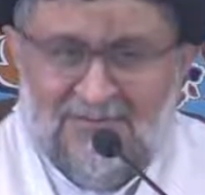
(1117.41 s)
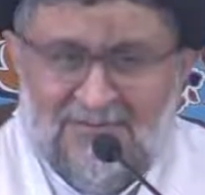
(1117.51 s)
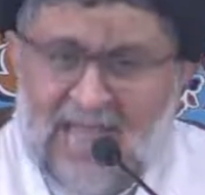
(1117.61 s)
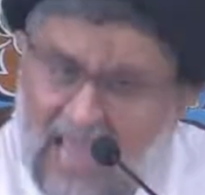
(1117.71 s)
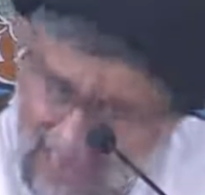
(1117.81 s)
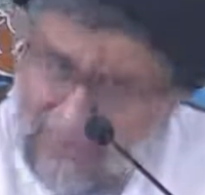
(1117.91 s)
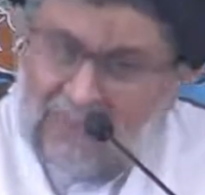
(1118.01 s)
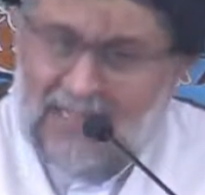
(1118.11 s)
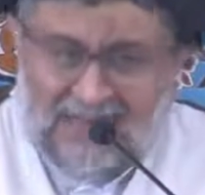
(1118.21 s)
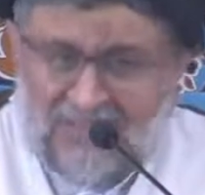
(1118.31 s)

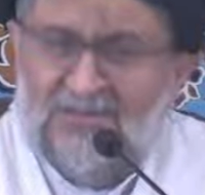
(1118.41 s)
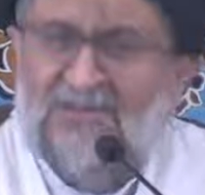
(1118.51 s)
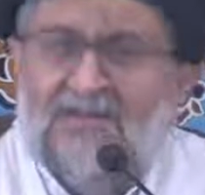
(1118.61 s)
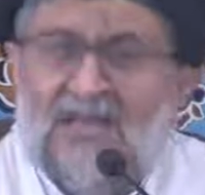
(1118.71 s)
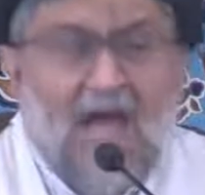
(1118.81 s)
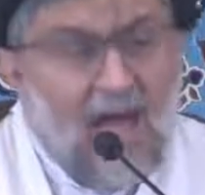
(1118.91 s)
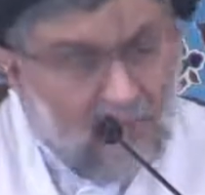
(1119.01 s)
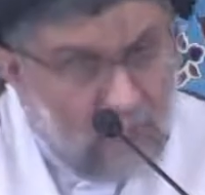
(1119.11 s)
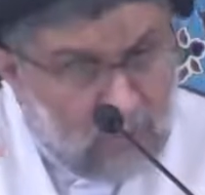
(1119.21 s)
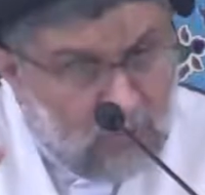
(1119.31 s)
Helpless.
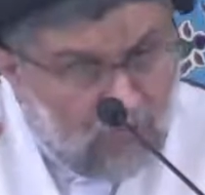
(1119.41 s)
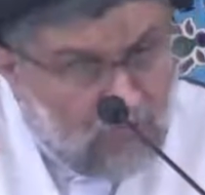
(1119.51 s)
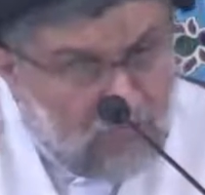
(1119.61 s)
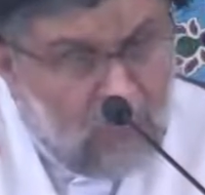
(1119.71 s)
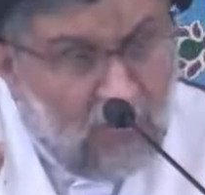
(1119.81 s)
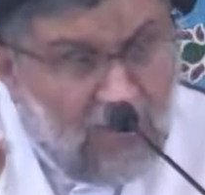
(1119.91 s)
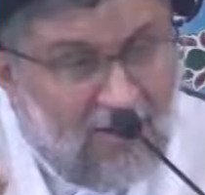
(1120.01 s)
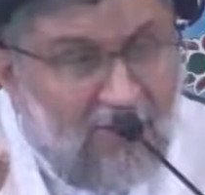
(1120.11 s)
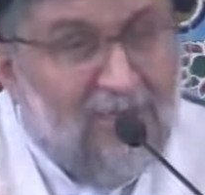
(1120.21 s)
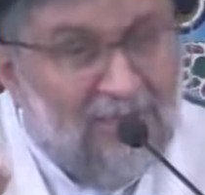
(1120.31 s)
Antumul
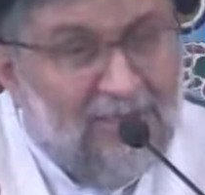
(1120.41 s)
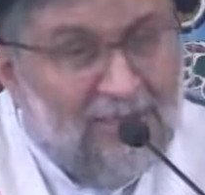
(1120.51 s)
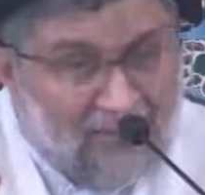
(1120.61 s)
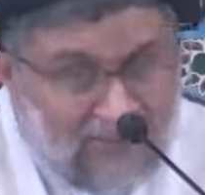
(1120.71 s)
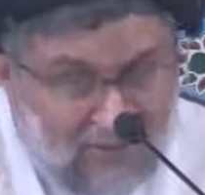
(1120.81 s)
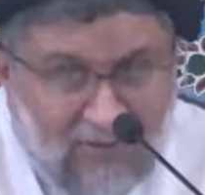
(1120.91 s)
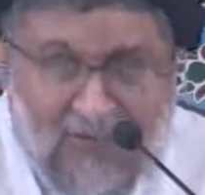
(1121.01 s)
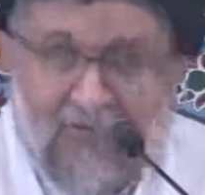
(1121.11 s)
fuqara'u ilallah.